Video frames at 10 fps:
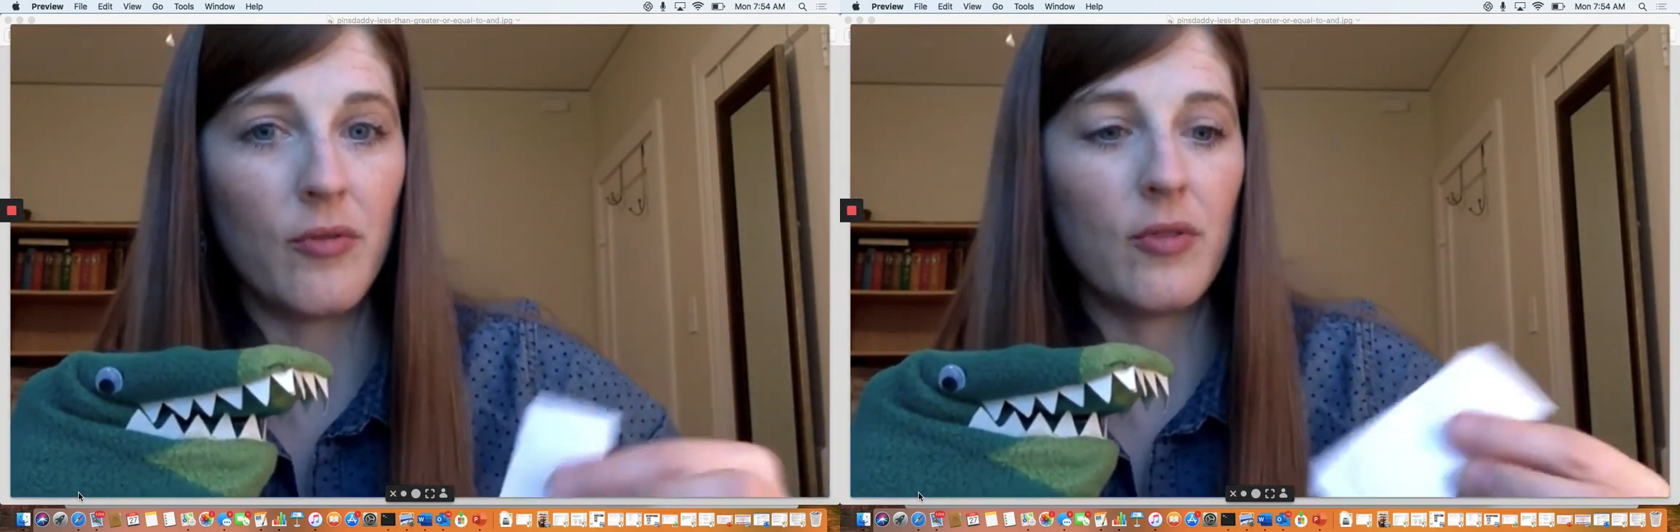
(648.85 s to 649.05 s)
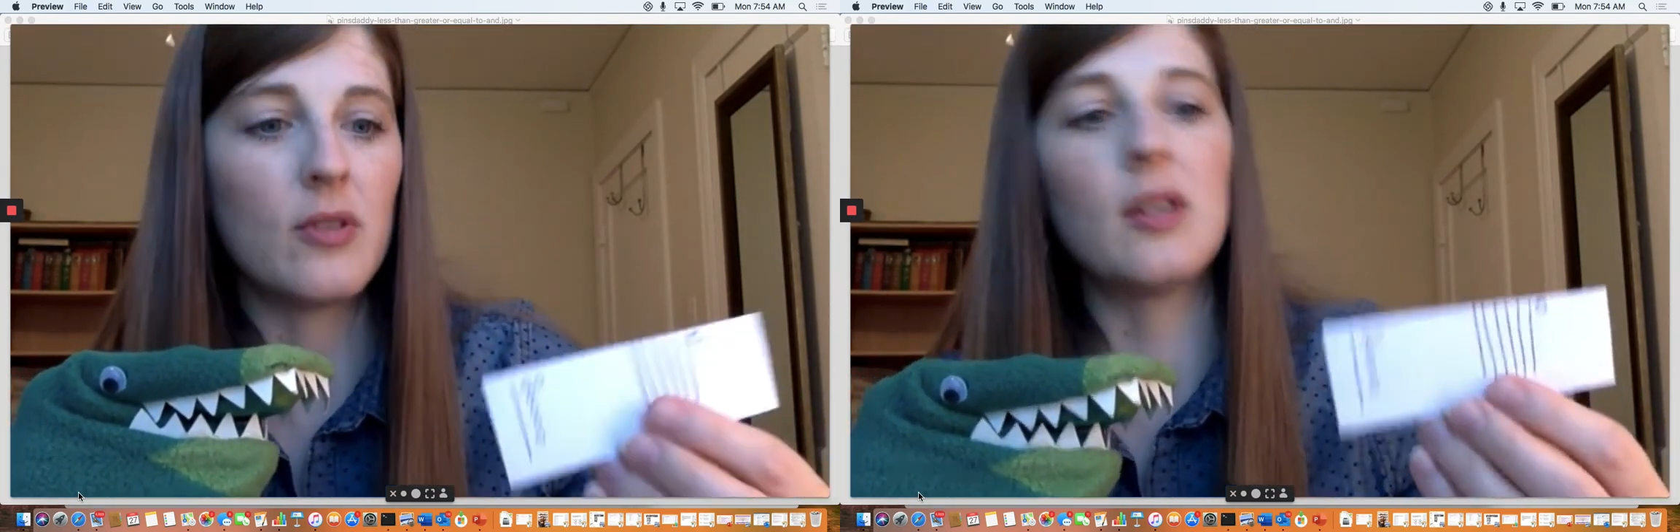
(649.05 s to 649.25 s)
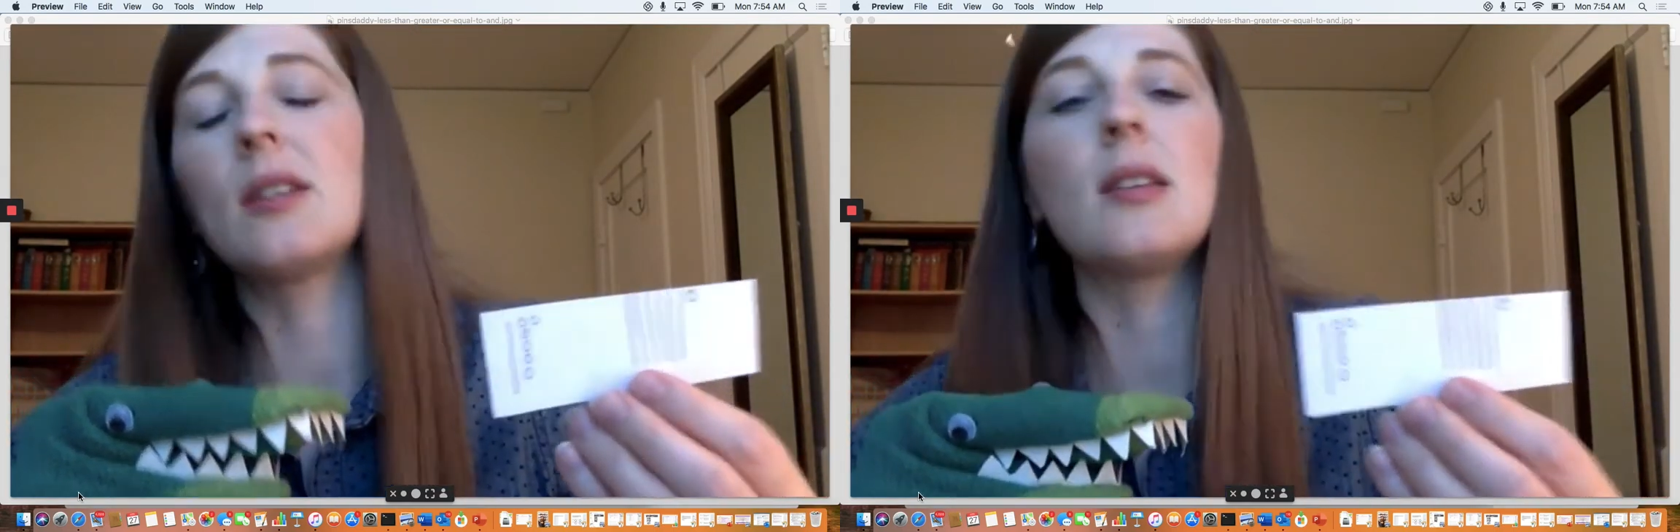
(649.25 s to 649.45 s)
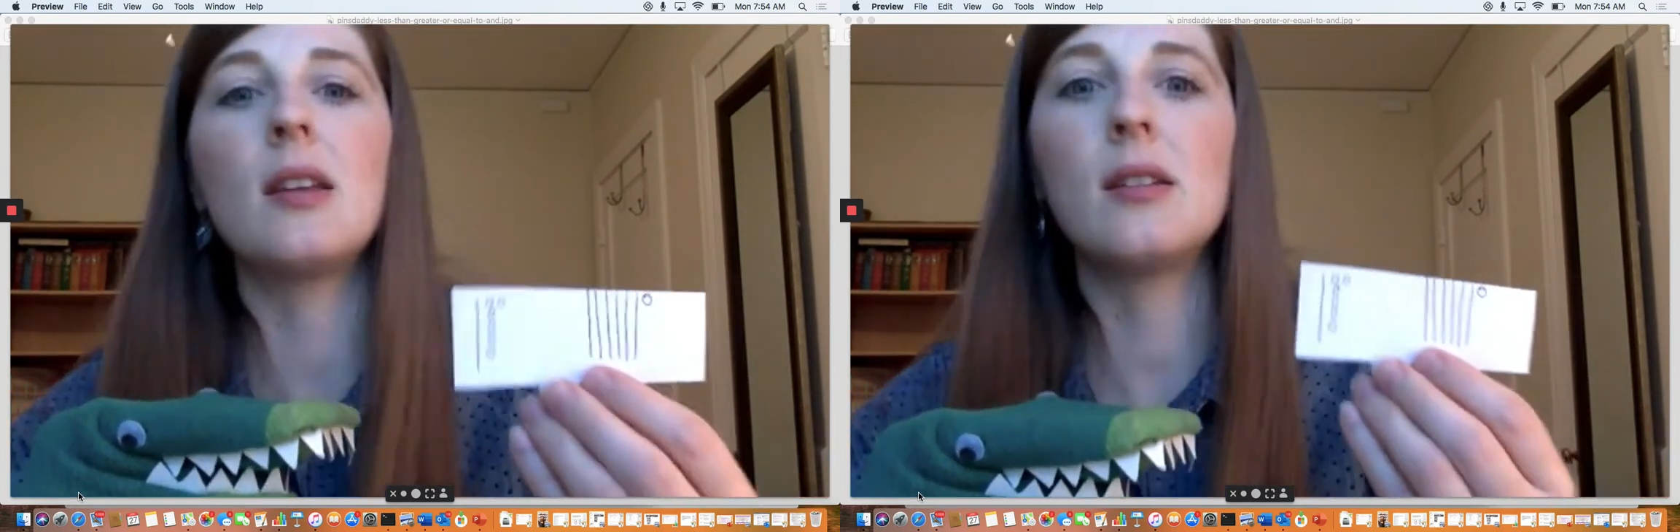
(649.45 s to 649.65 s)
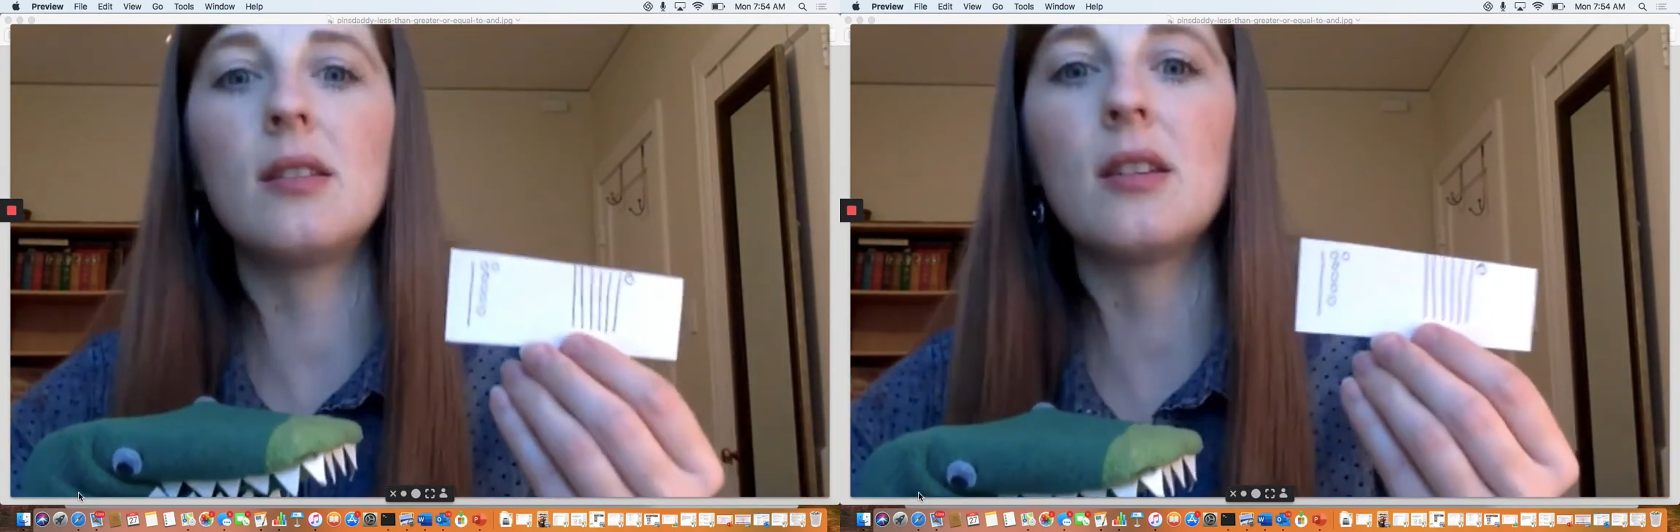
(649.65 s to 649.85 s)
16
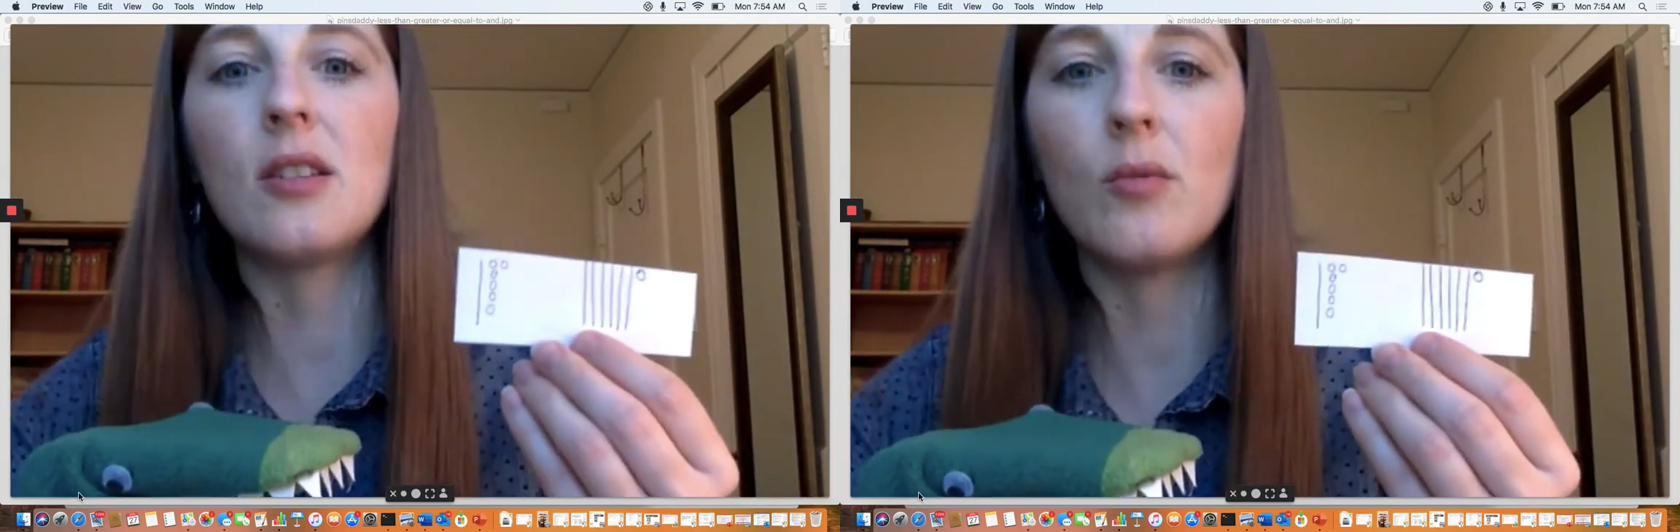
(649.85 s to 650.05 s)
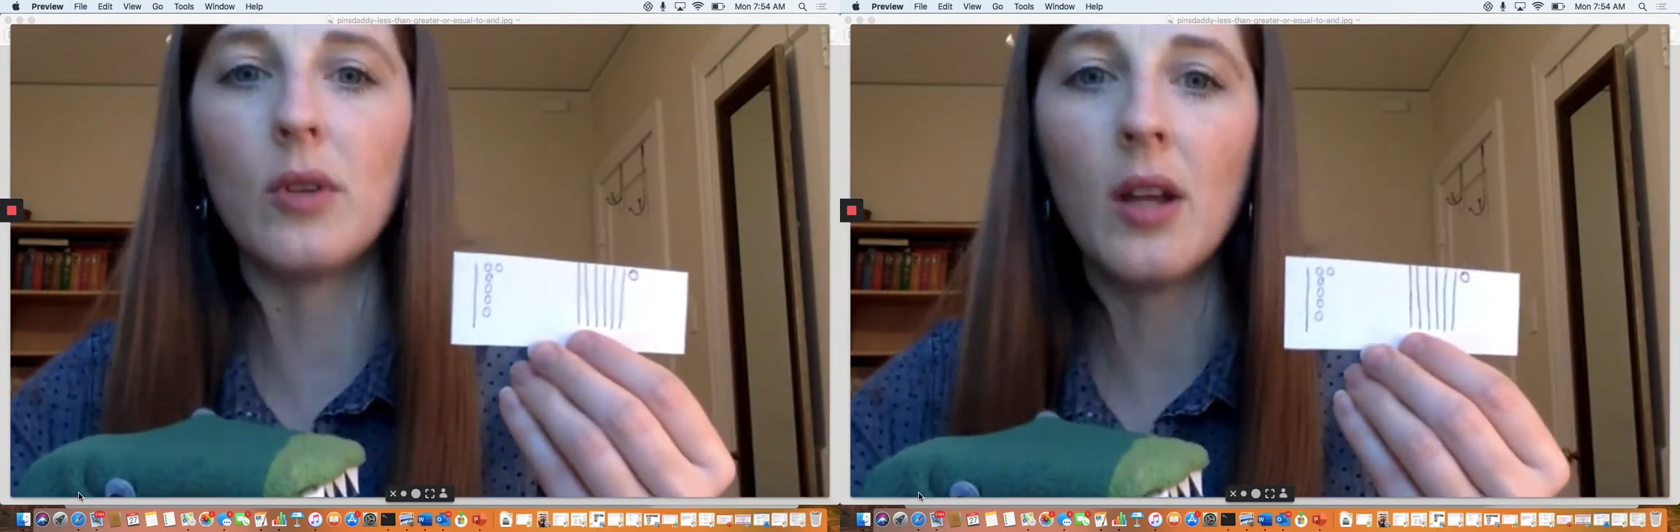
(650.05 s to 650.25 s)
and 61.